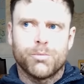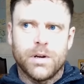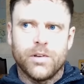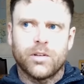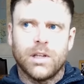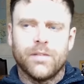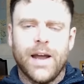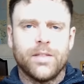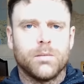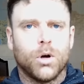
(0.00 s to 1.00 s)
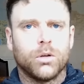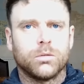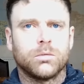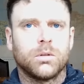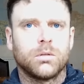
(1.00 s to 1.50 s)
previously I've had them
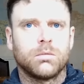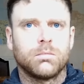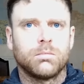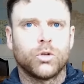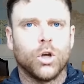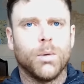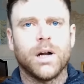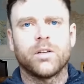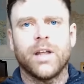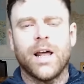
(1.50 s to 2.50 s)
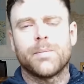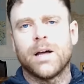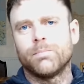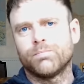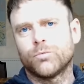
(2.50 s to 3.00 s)
on turbines that had
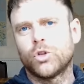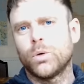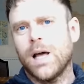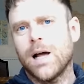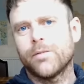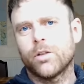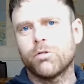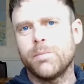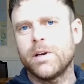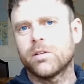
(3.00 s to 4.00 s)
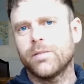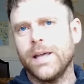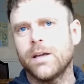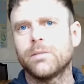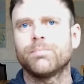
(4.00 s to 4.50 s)
about two and a half to three meters
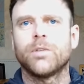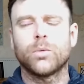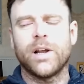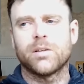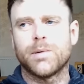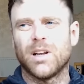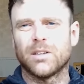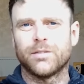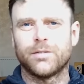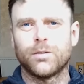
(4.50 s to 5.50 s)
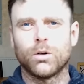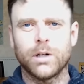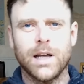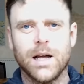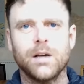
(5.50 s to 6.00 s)
of head. This one has about like four
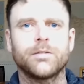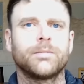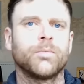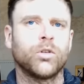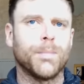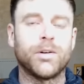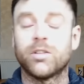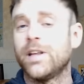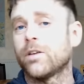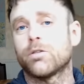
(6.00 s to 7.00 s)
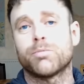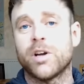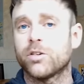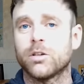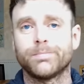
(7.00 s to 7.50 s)
and a half. So maybe just the extra
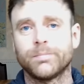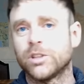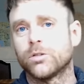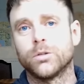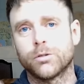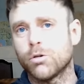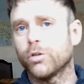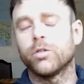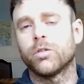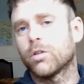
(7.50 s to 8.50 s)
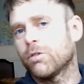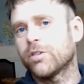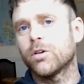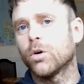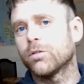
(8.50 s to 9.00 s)
pressure just sort of crosses the
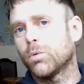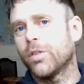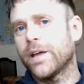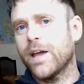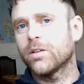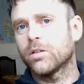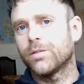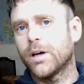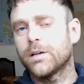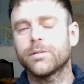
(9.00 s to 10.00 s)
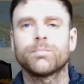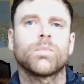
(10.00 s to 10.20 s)
threshold of what they can survive.